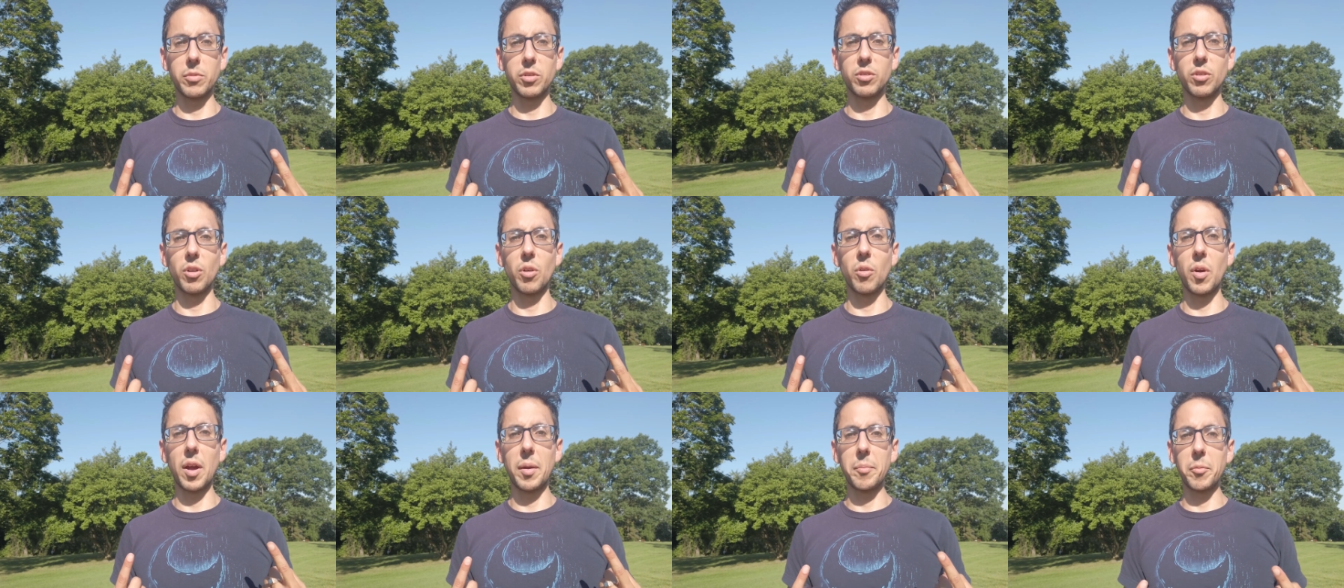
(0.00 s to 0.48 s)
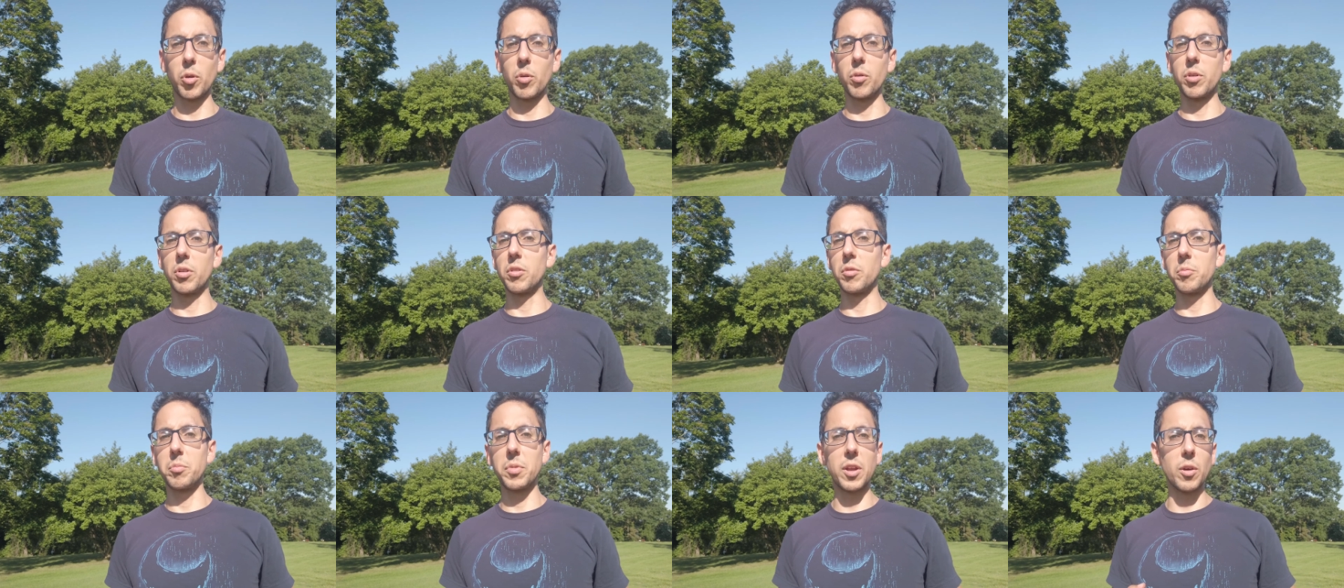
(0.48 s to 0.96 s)
So I'm
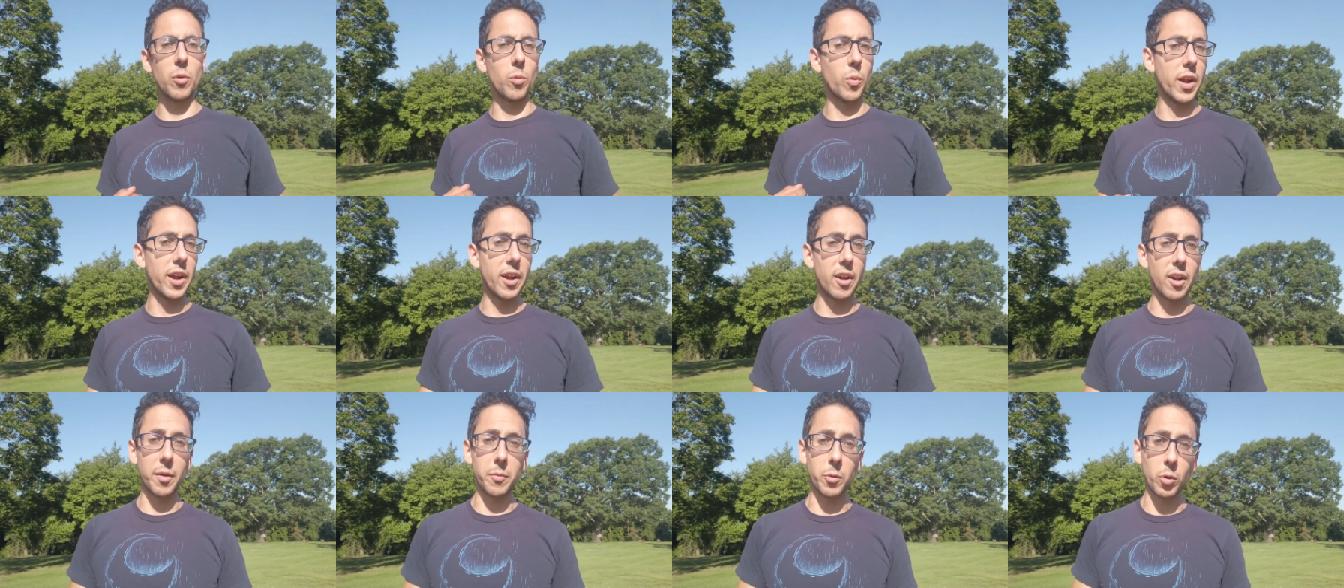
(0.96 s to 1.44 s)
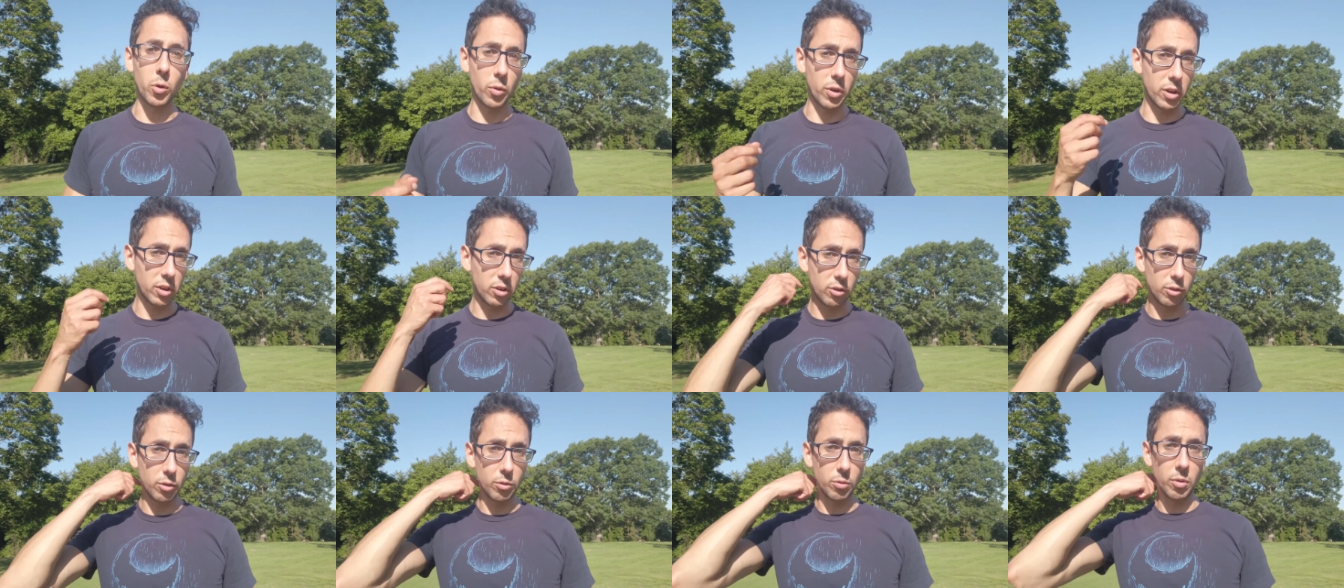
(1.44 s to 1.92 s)
going to be aware, I'm
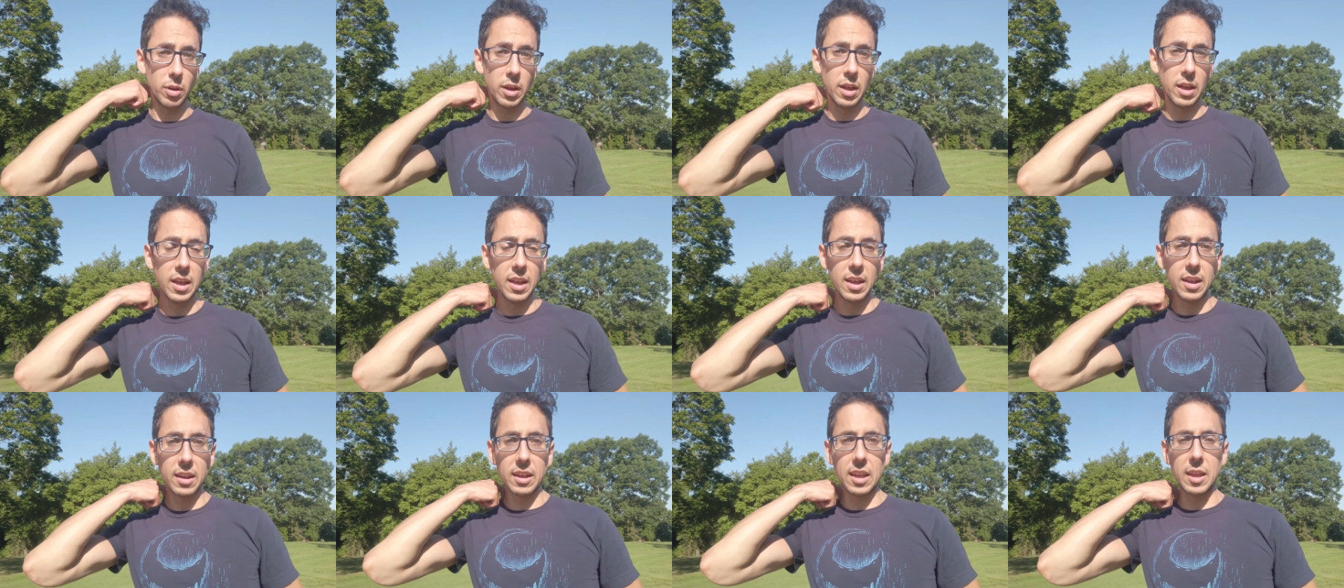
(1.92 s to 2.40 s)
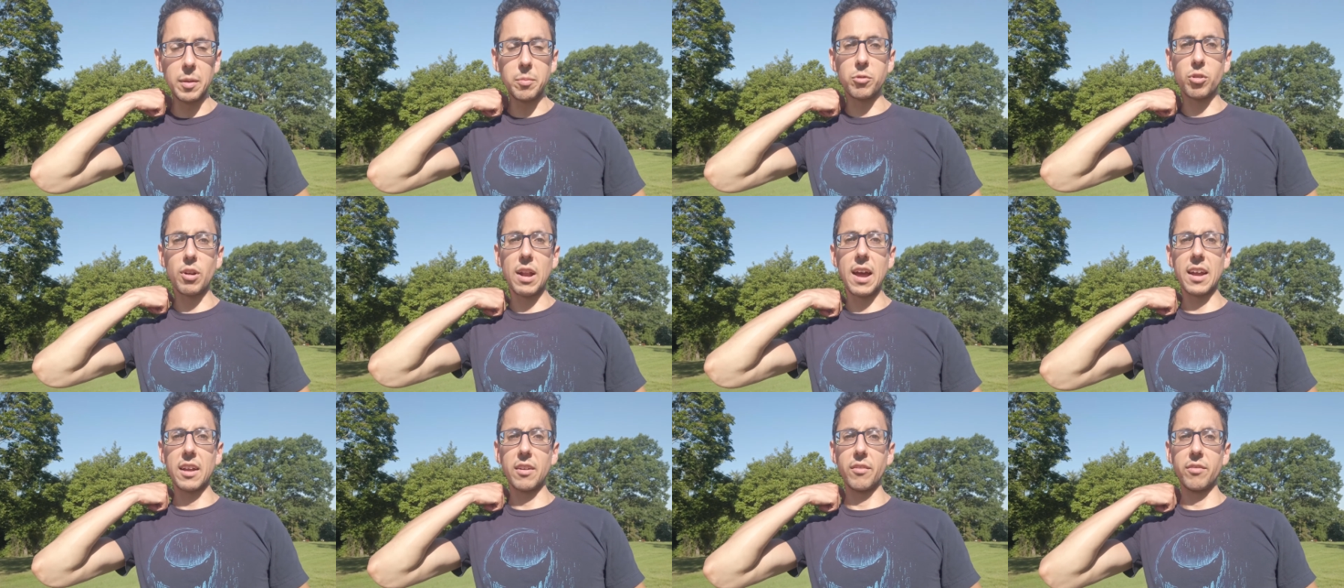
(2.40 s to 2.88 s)
going to keep
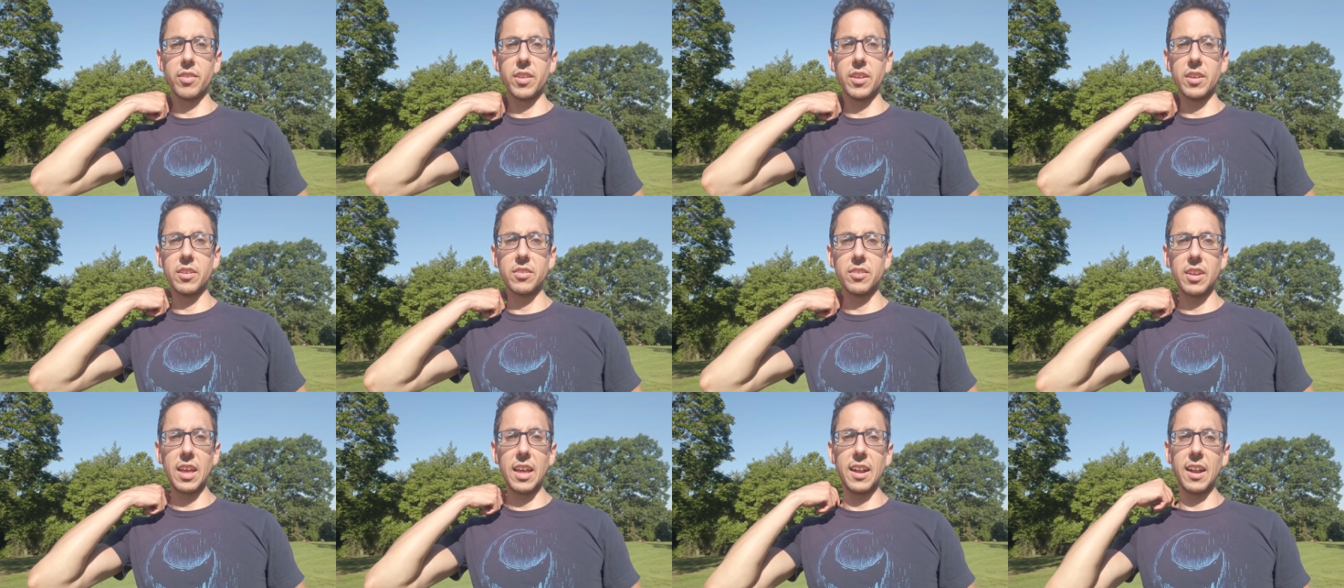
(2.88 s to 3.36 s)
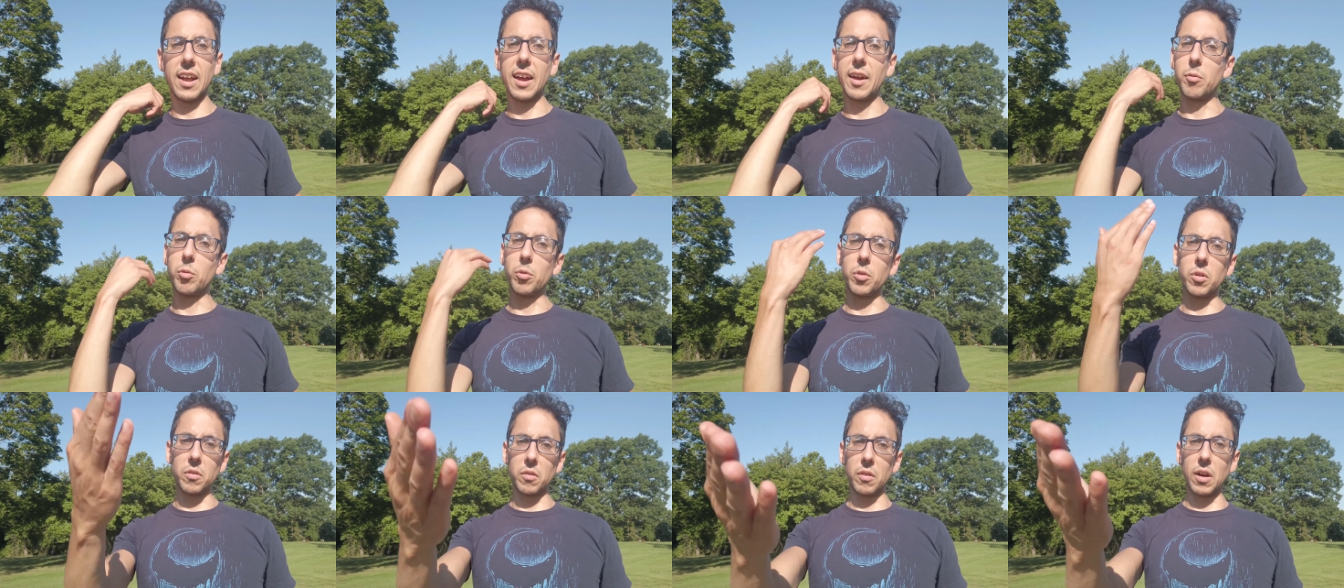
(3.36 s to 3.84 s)
track of this, and I
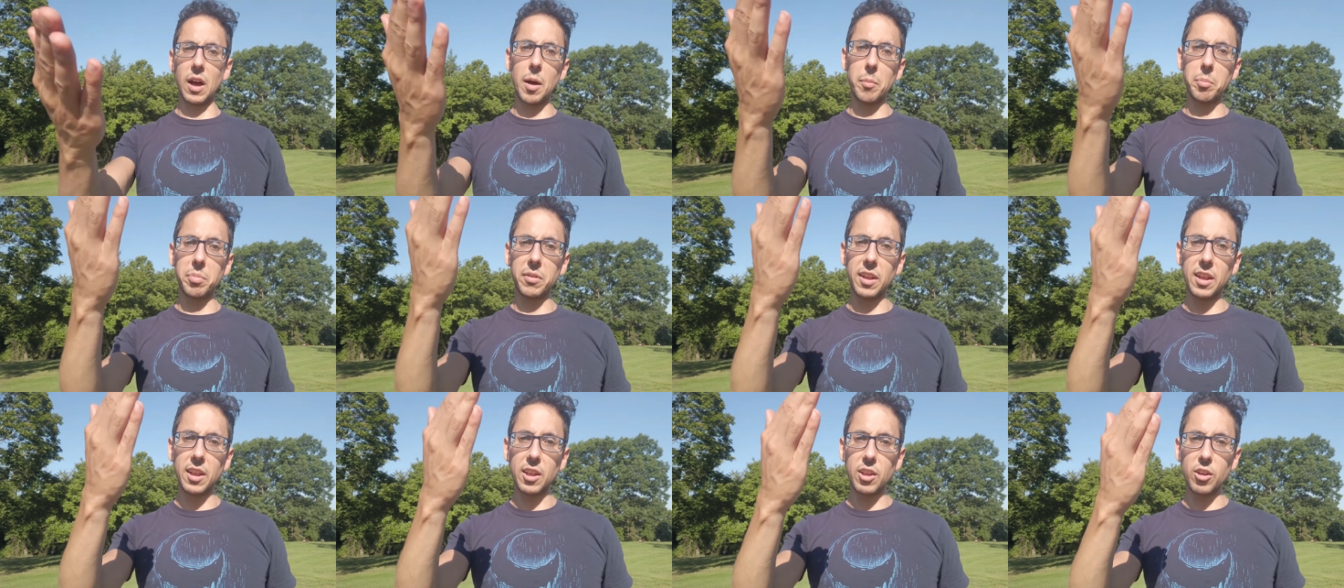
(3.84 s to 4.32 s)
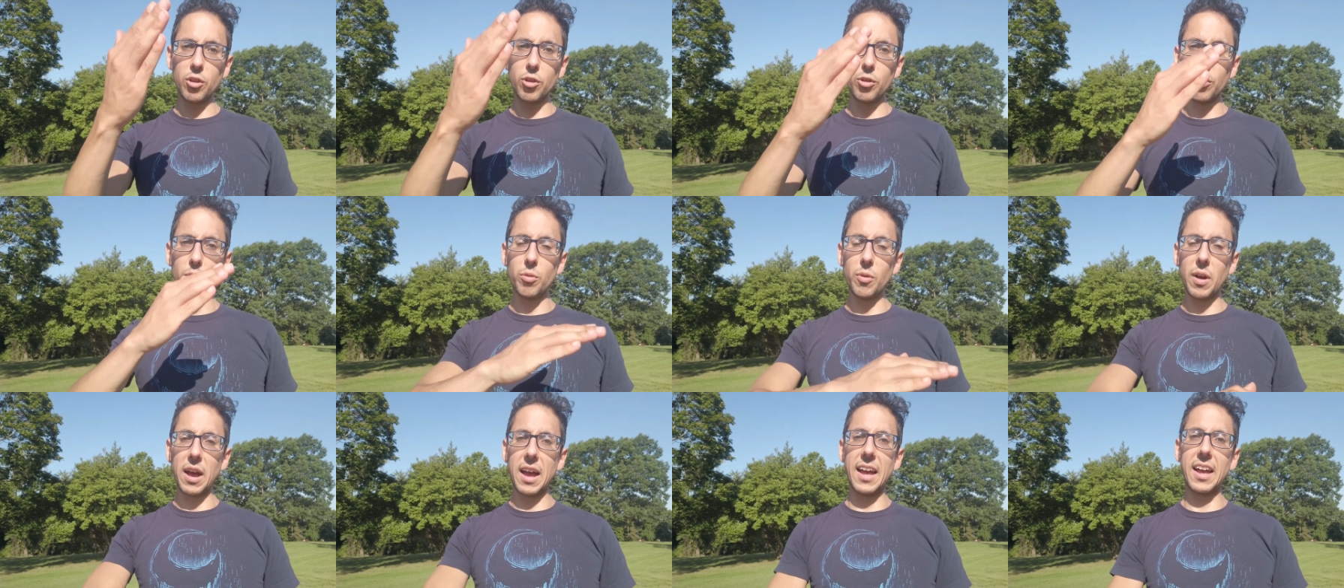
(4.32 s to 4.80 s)
will update
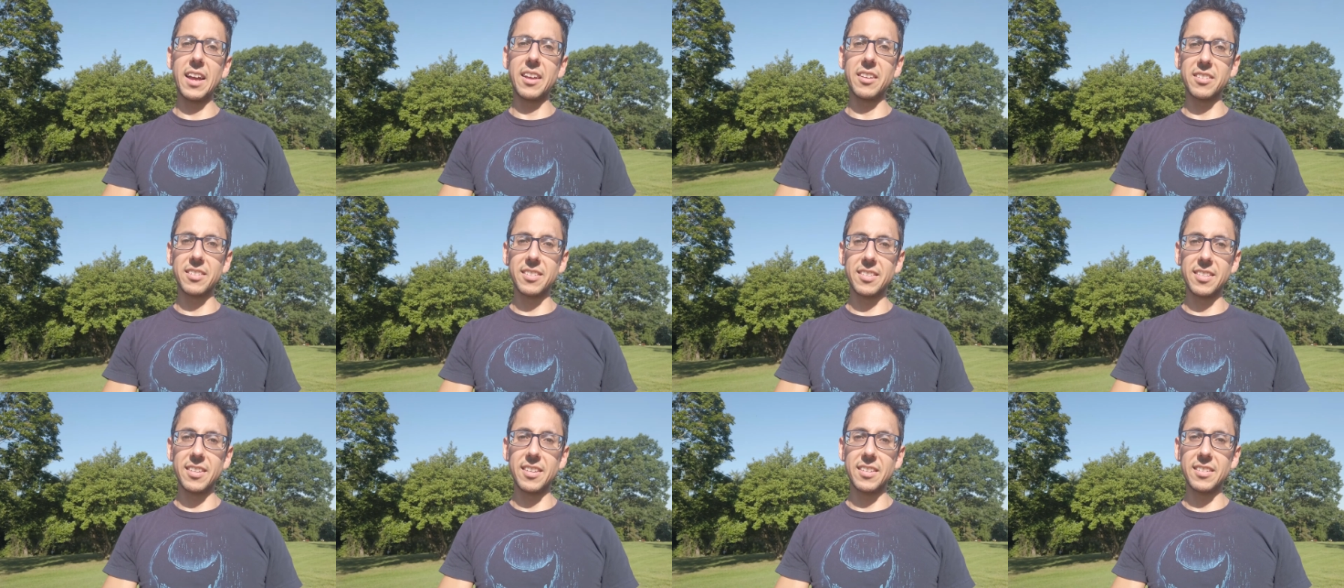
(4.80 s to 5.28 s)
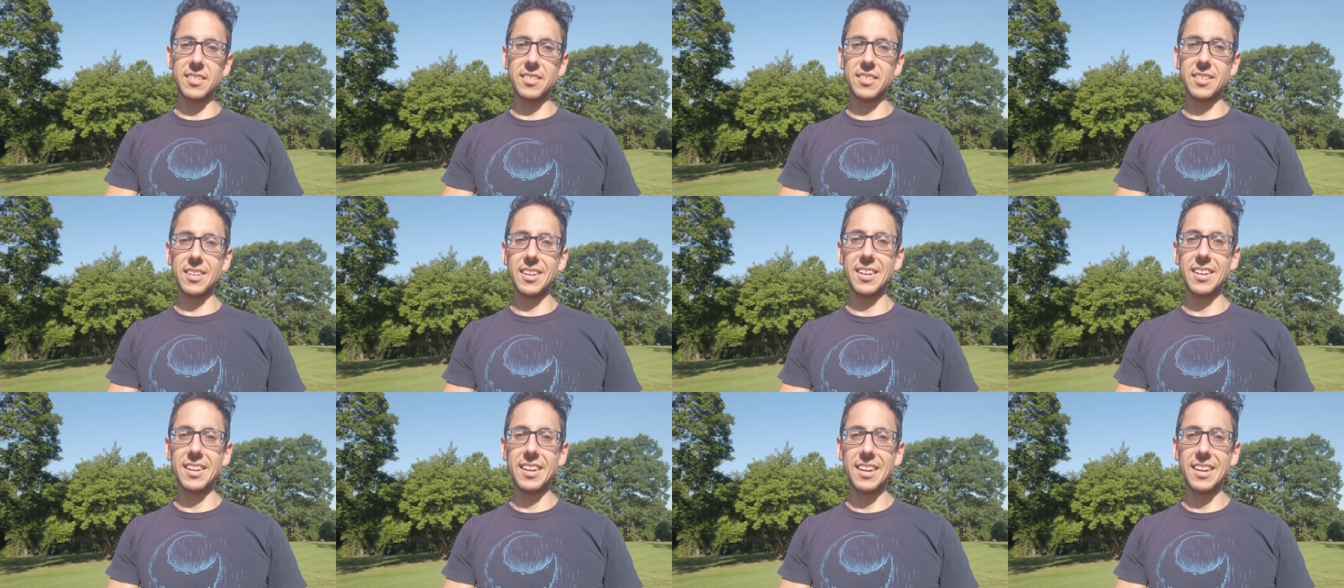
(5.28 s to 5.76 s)
you as this